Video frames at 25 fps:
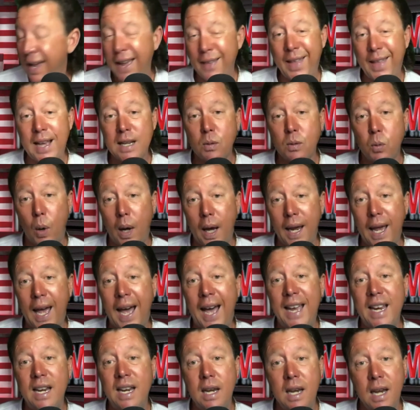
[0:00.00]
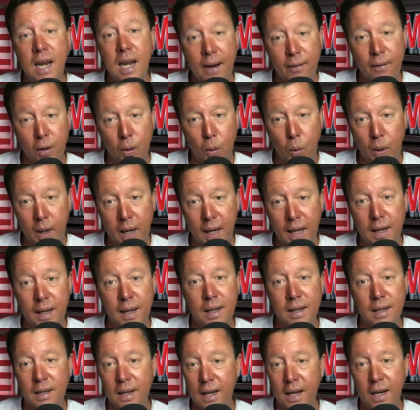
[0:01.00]
And that's why I never win
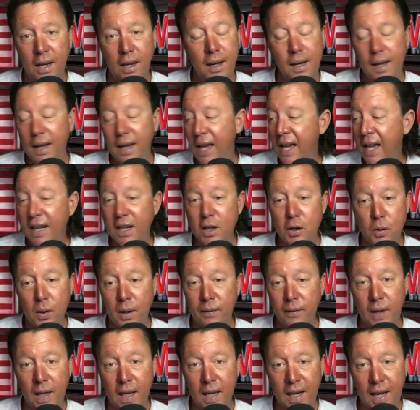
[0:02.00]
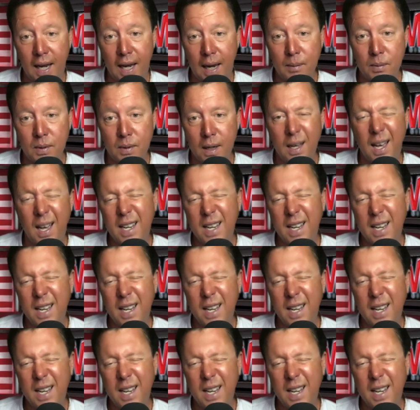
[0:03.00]
in any trivia games.